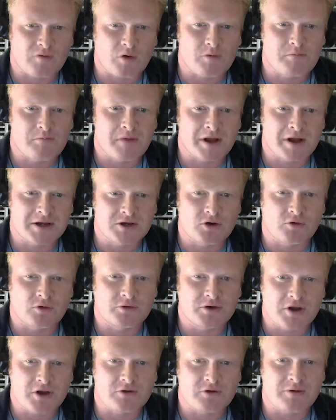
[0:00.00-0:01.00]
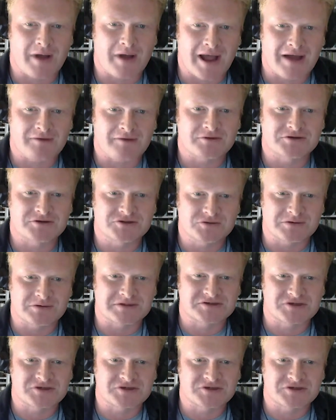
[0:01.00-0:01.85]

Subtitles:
or might not know how to do it.